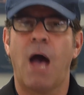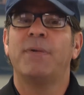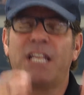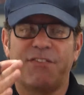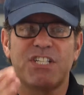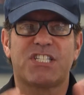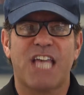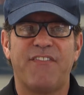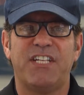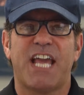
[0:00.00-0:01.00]
I'm going to give you
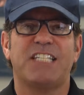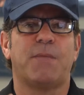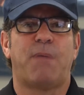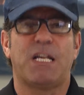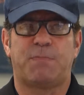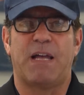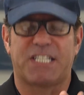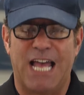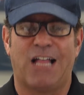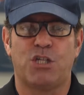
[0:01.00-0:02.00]
seven days of best
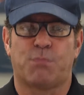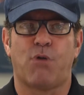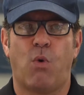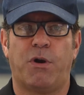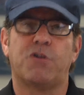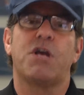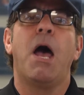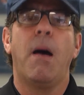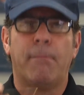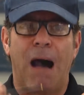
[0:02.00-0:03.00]
bets, college and pro winners.
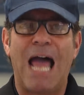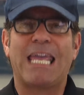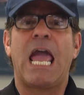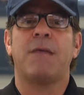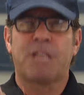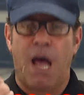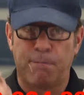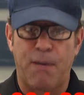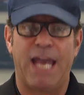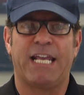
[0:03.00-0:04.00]
My games
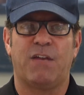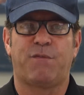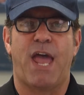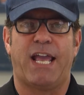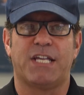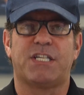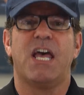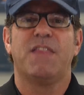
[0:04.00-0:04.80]
I'm betting in Vegas,